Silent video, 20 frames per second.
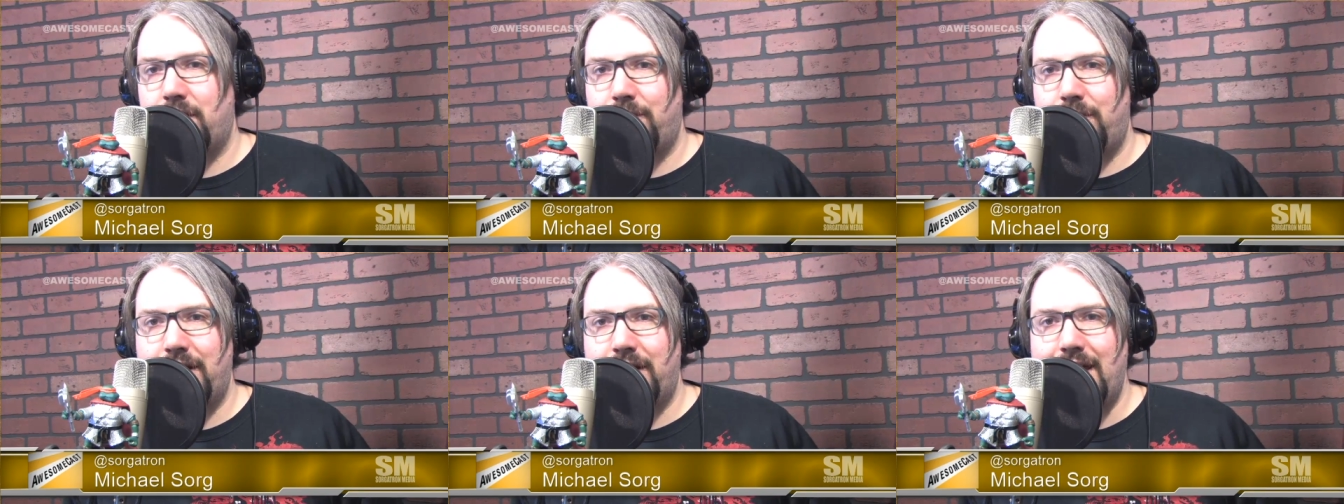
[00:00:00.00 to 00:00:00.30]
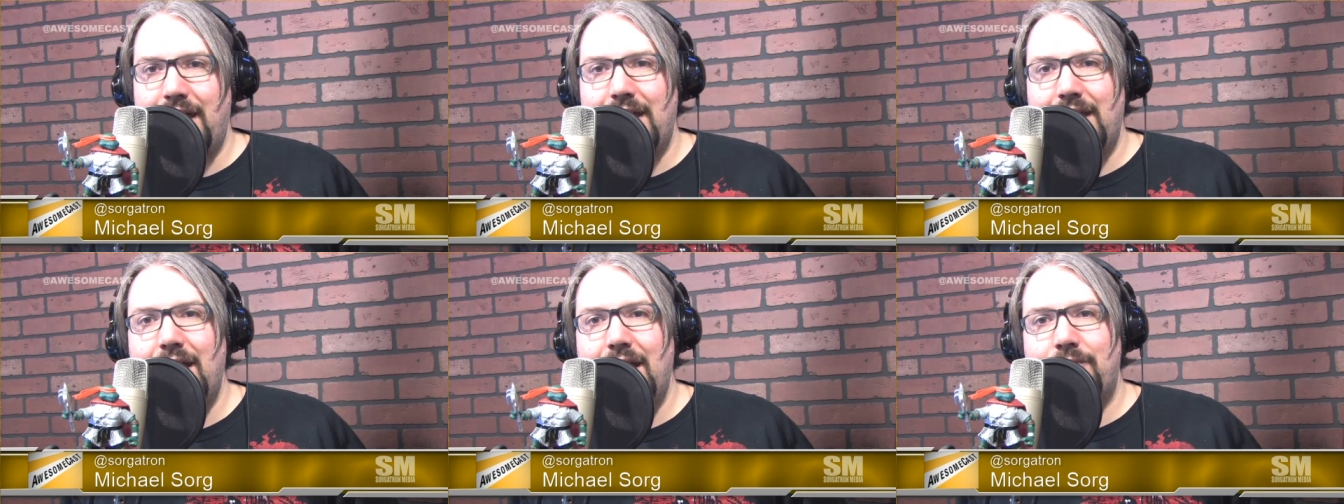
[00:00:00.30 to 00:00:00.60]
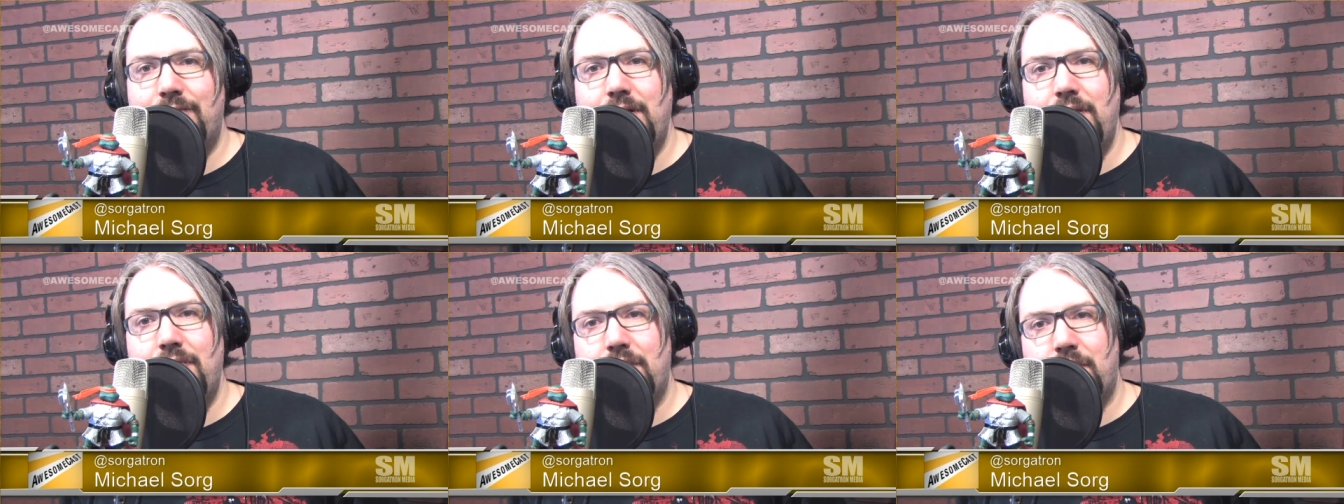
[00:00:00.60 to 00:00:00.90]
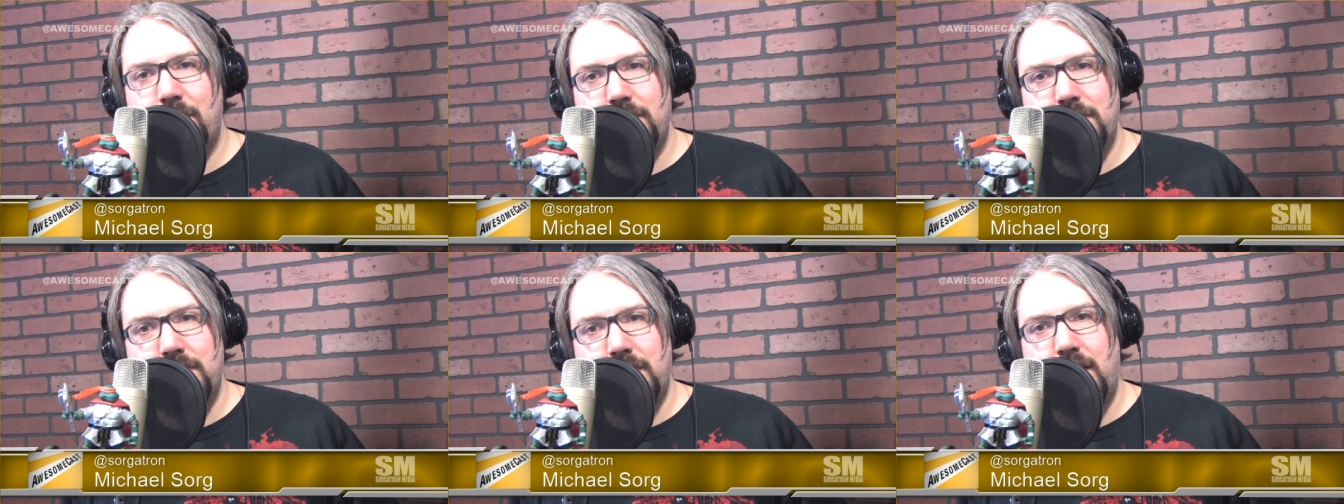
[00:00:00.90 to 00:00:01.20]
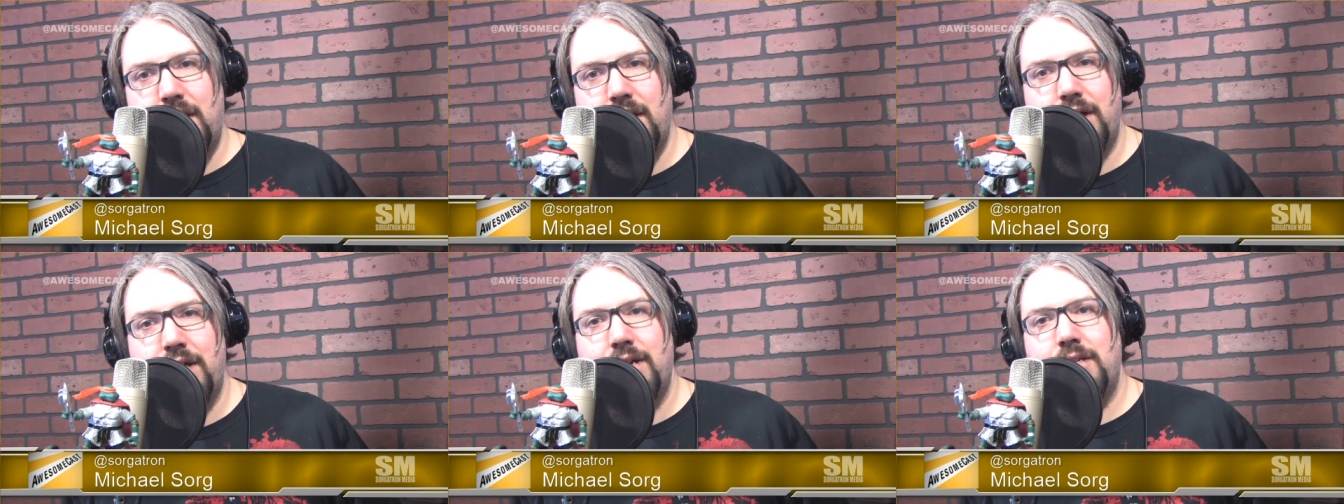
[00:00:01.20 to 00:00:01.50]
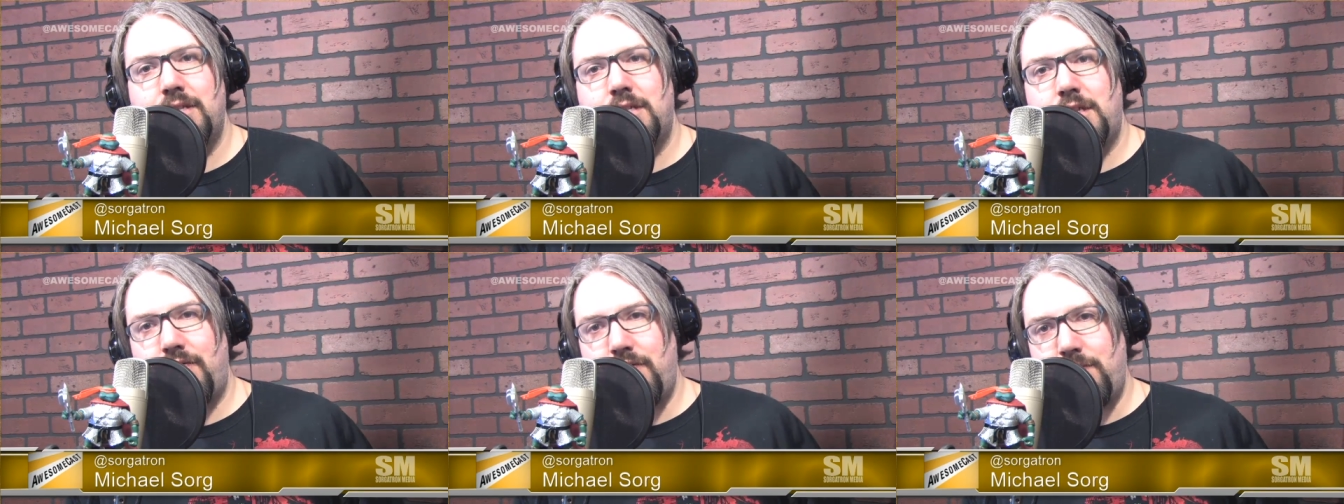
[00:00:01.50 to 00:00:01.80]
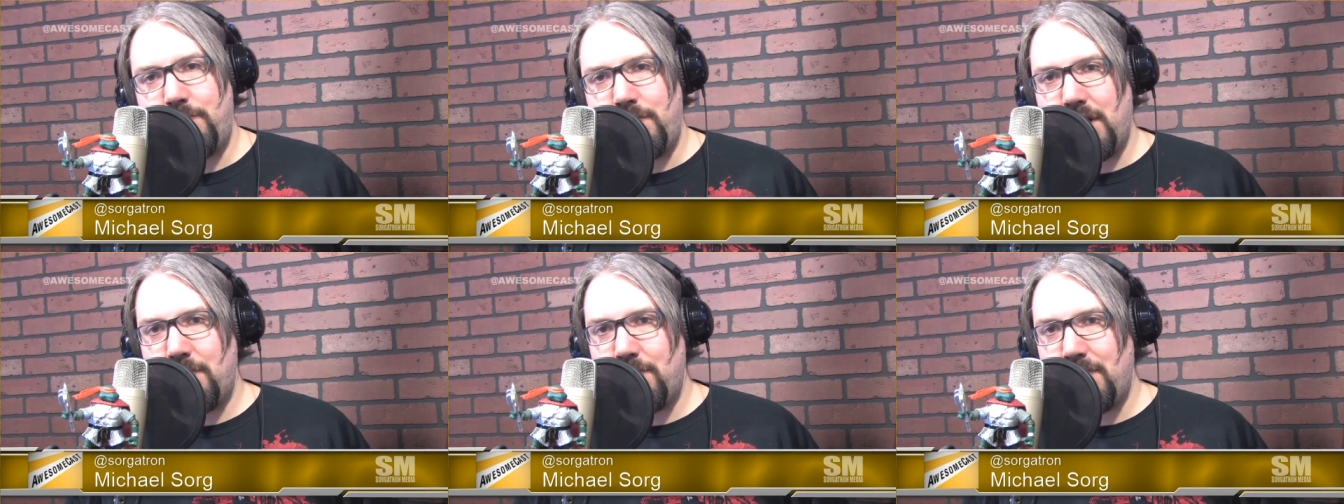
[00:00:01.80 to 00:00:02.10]
We're again every Thursday, seven
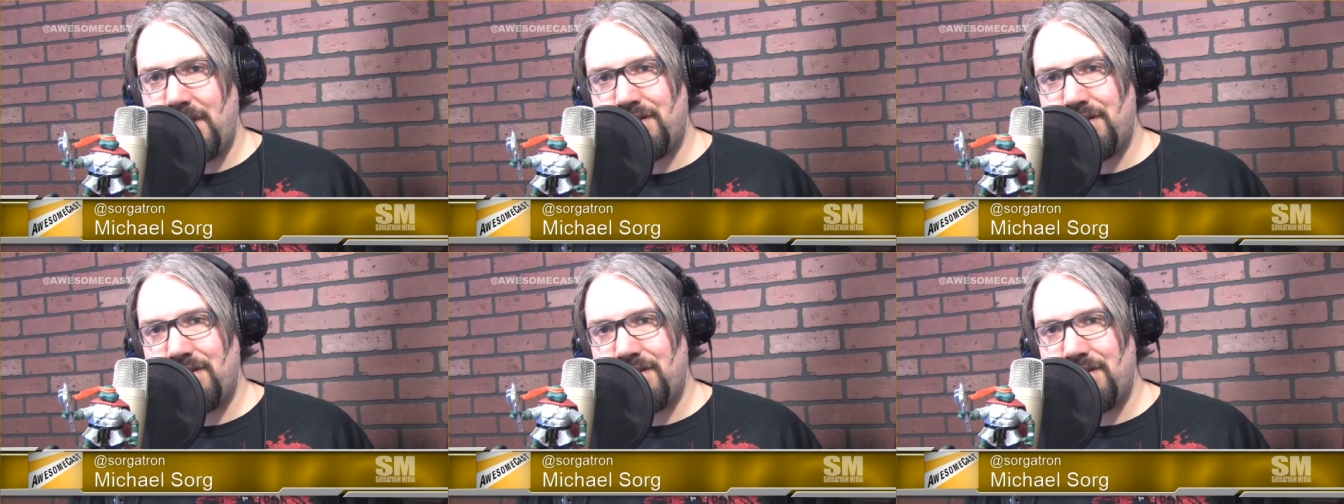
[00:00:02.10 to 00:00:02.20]
p m